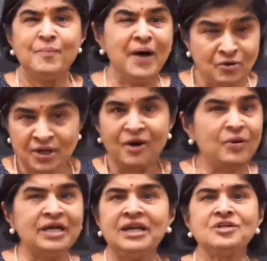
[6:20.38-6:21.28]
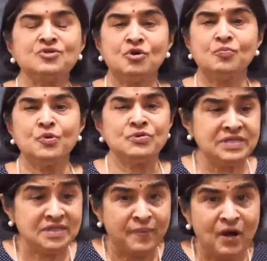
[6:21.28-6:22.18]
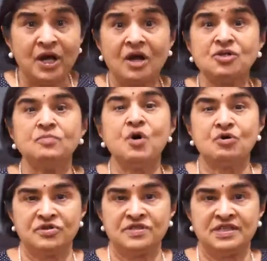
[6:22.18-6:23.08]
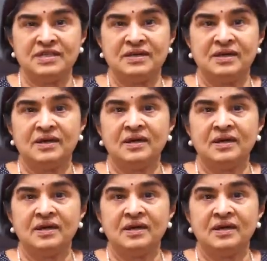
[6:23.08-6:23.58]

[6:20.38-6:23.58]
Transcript: about our electoral process, about our democracy,